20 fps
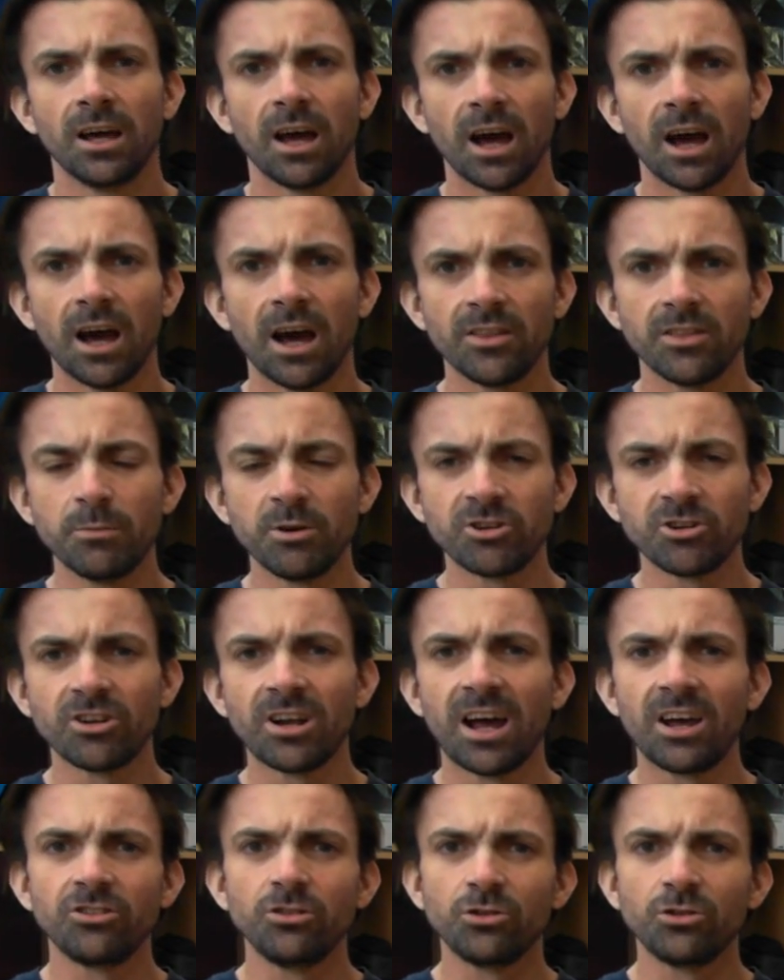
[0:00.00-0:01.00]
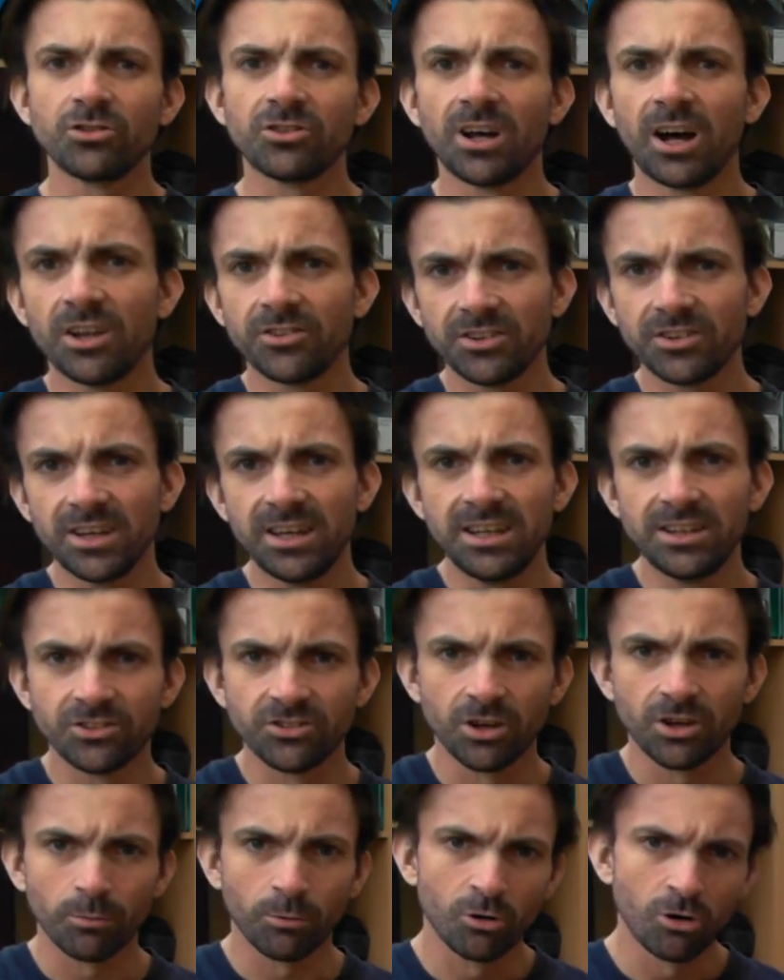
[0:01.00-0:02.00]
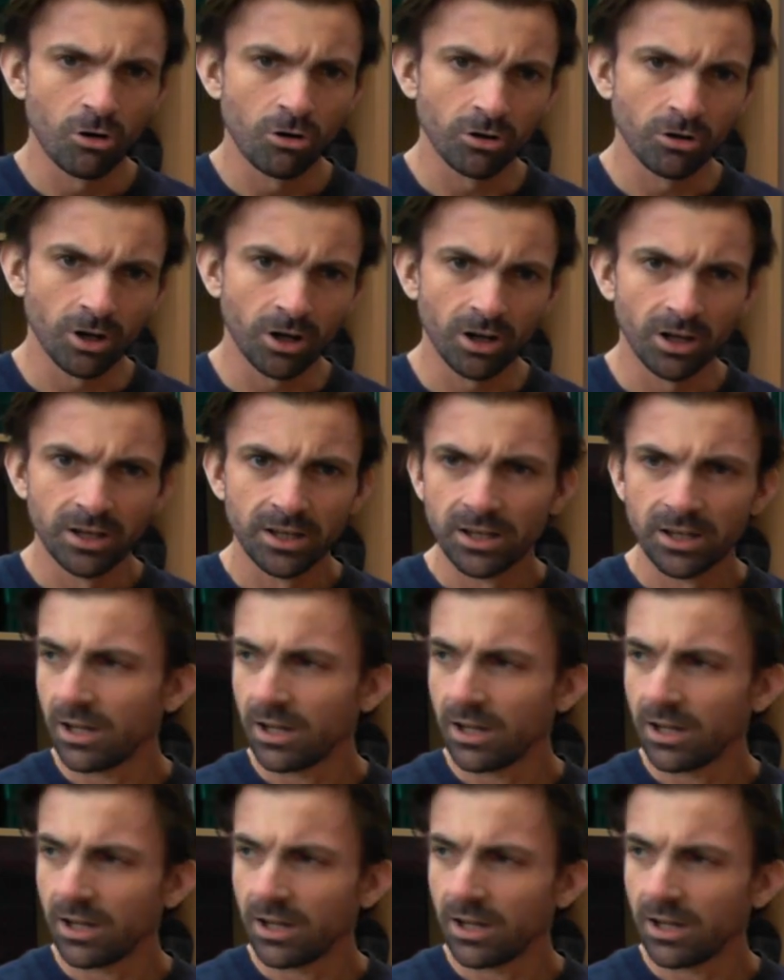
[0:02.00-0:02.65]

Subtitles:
The mission has you start in the top corner.